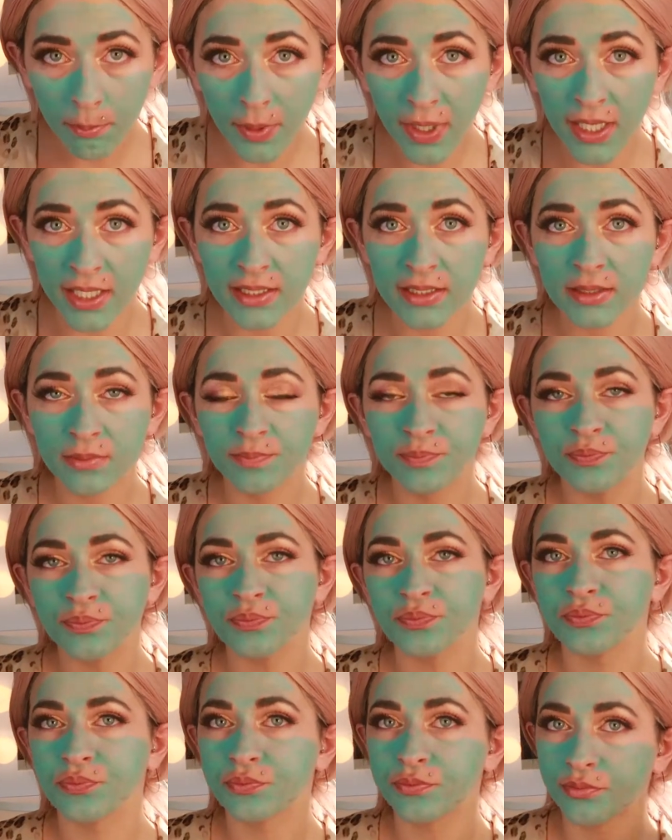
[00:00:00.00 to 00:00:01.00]
But
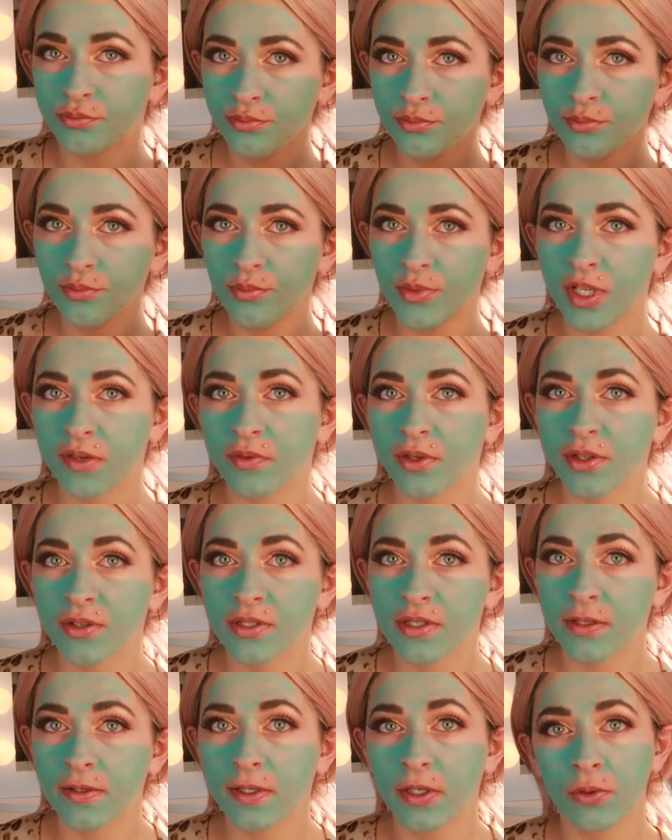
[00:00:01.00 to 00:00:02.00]
for
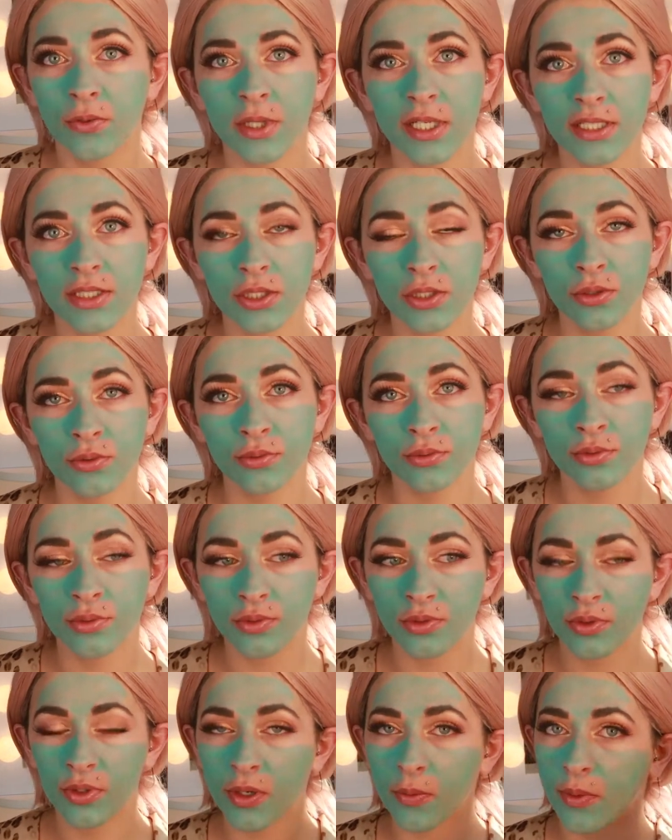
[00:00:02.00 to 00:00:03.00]
those of you that do
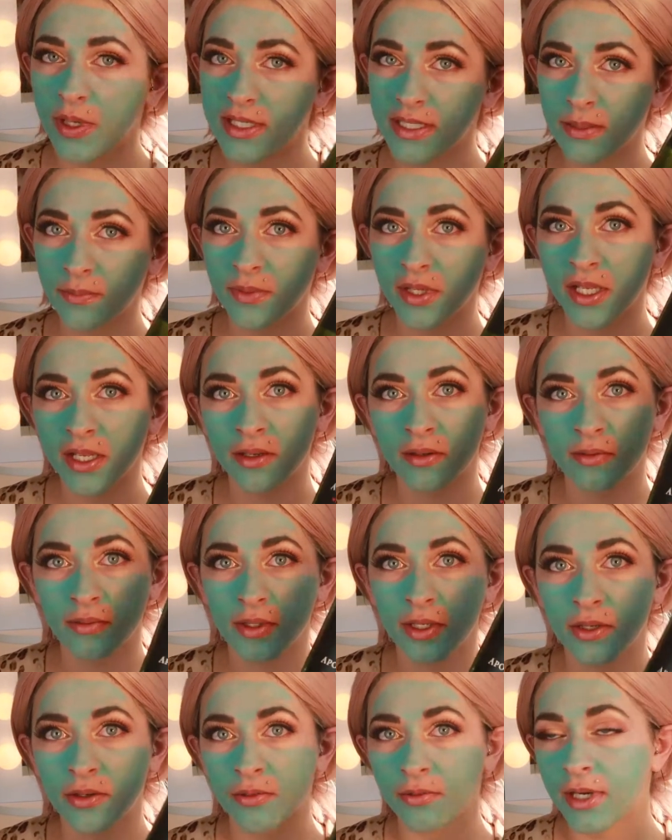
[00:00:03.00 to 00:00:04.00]
or want something,
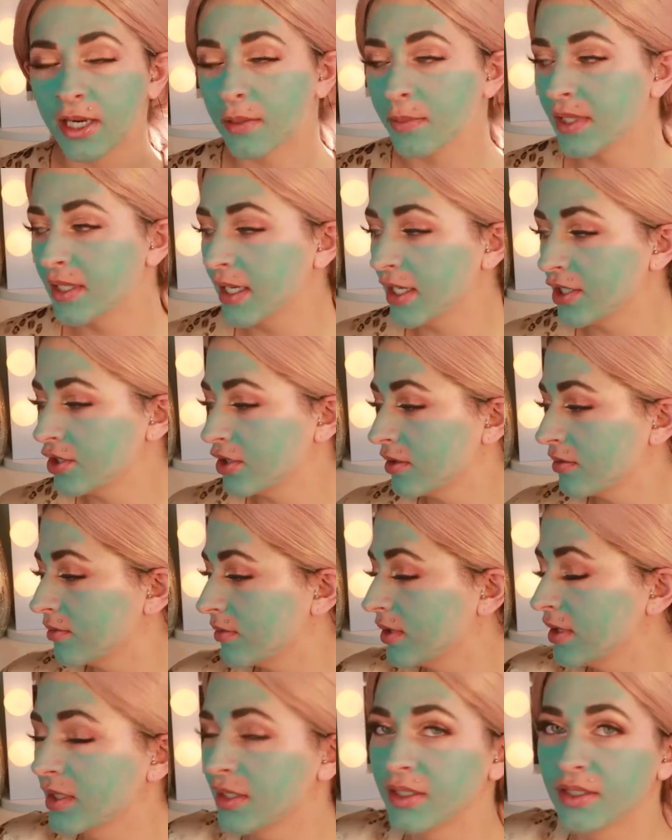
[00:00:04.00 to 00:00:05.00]
you know, recommendation,
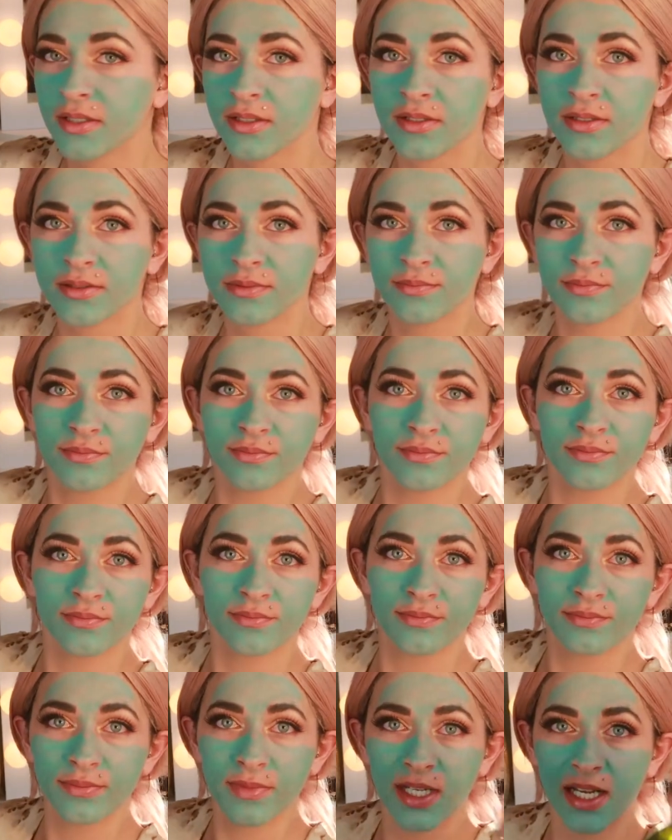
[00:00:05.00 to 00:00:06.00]

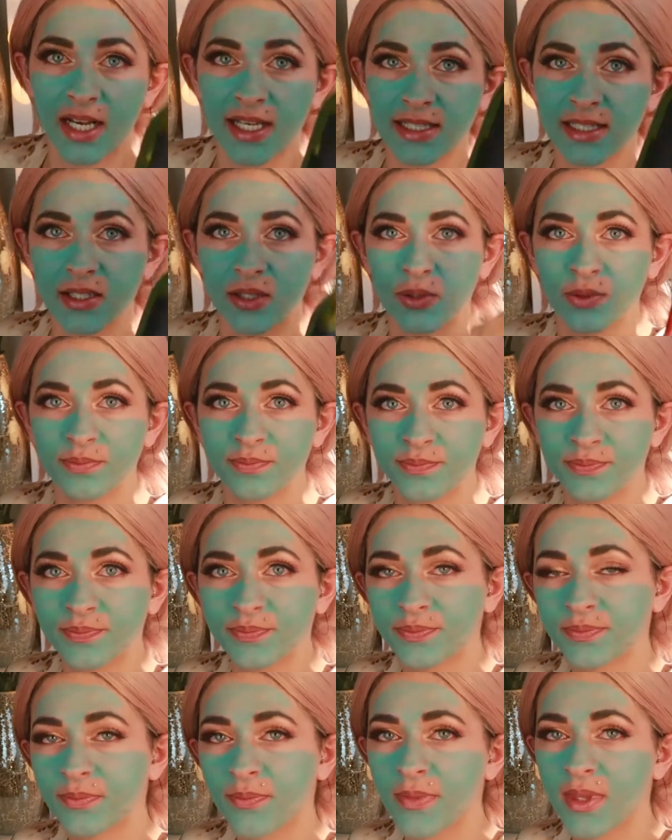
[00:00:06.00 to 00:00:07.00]
Costco.
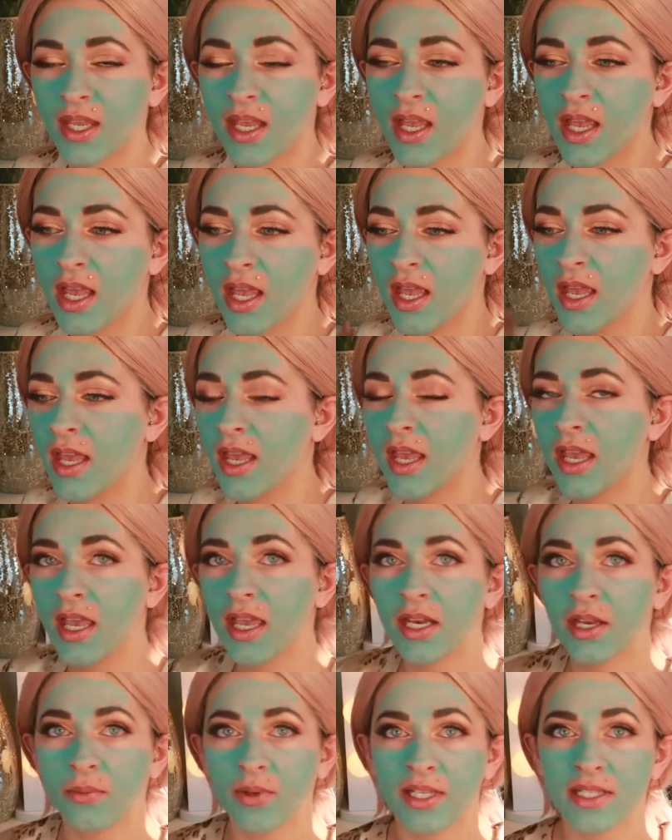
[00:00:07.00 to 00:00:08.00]

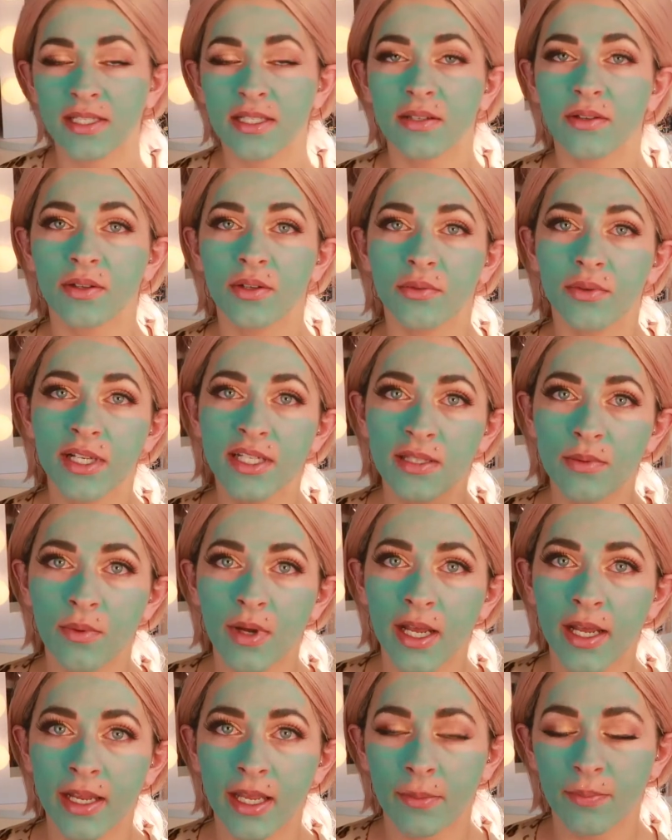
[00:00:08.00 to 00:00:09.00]
Anyways, the reason
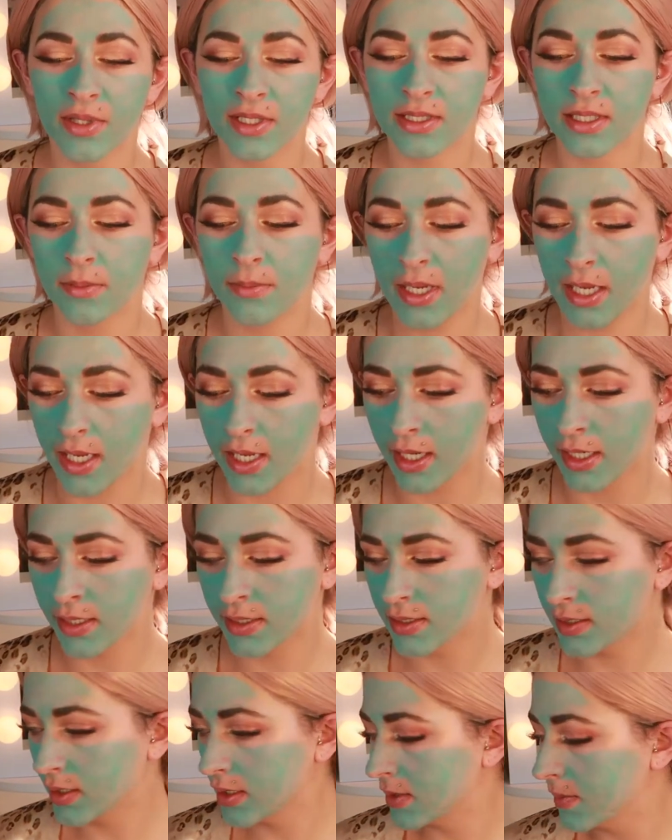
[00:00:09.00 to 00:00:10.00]
why I kept this on my
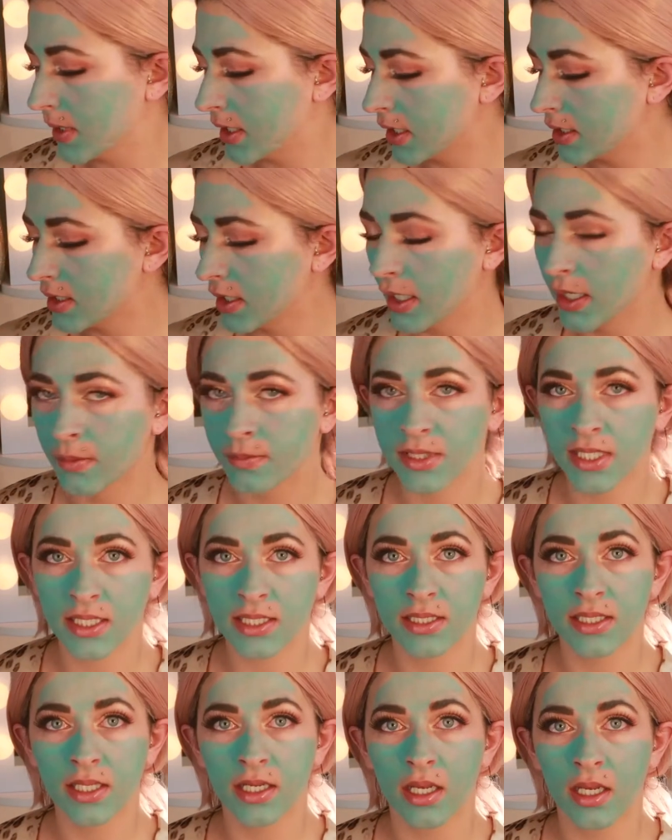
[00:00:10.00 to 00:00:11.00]
eyes is because I am
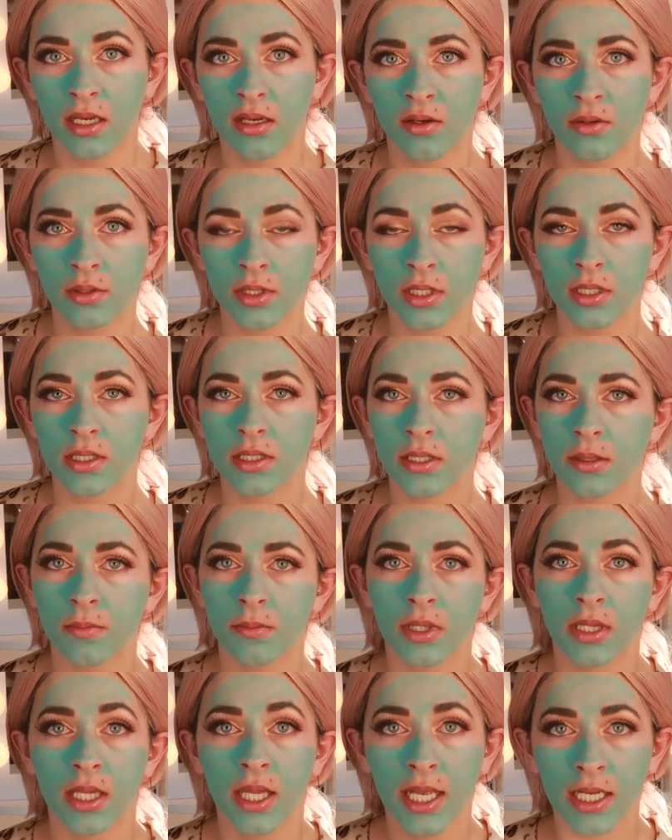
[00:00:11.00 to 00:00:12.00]
testing out
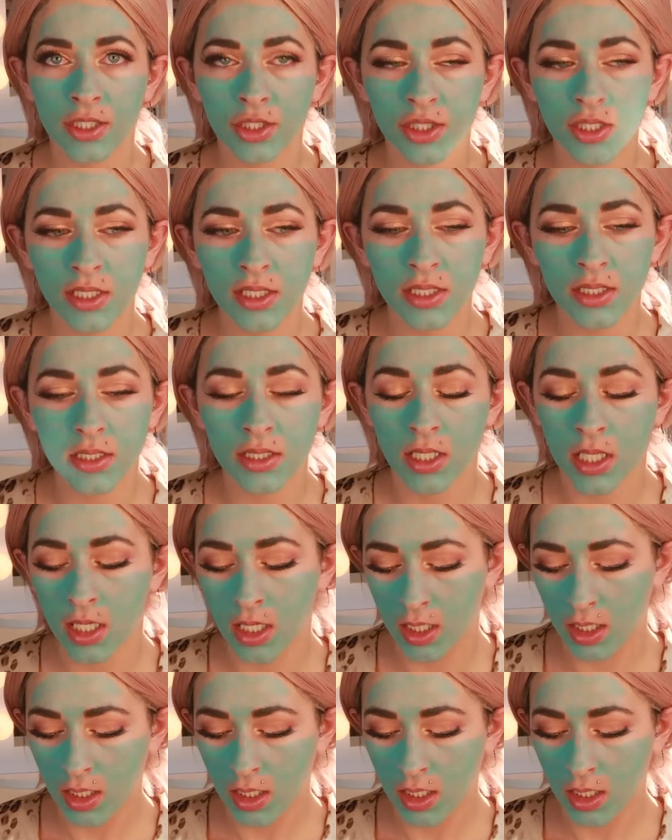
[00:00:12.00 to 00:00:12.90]
some lashes.